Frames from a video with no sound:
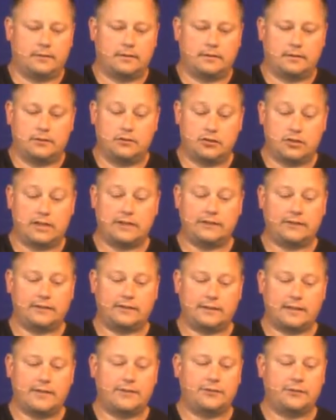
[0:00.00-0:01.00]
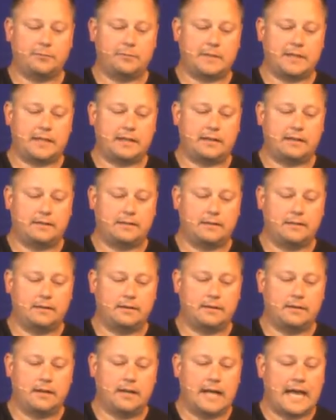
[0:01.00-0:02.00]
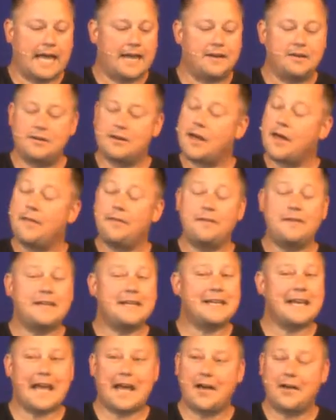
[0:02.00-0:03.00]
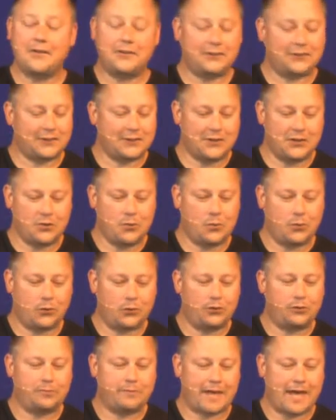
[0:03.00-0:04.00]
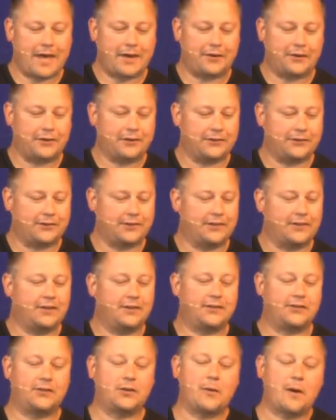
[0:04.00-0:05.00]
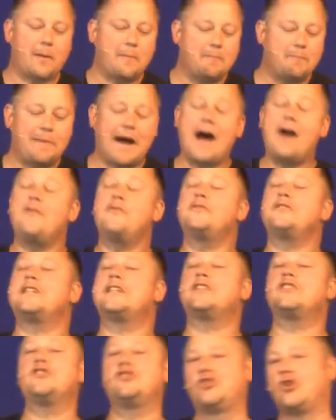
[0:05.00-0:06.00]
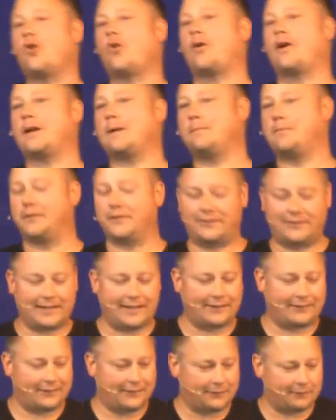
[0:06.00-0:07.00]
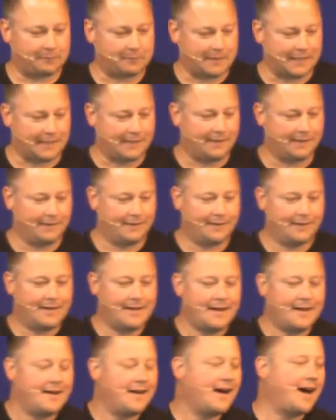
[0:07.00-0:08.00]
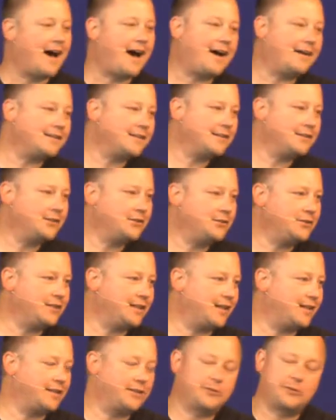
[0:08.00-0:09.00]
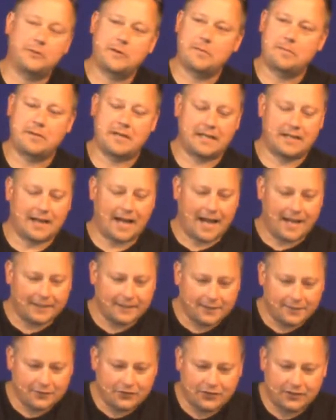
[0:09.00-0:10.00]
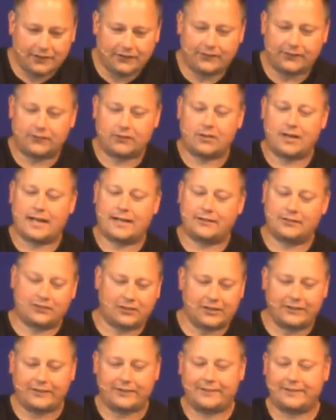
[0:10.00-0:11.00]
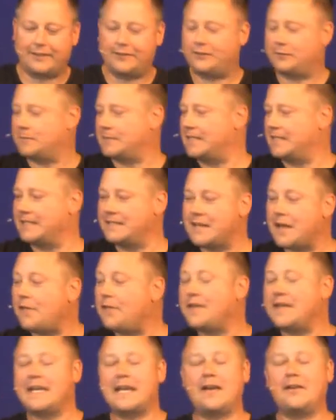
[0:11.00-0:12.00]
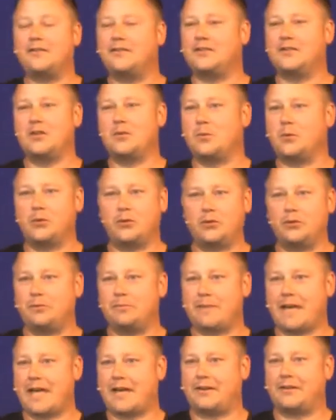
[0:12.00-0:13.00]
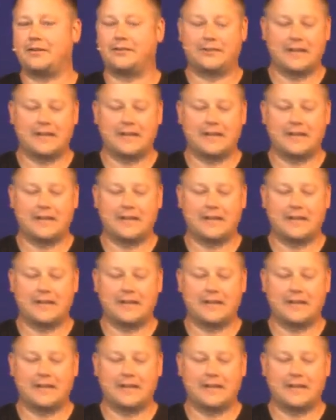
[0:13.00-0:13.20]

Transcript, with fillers: Jesus loves me. And nothing else in the world matters. So abounding joy possesses me Hallelujah. And it would repeat, I love Jesus Christ. Jesus loves me. And nothing else in the world matters.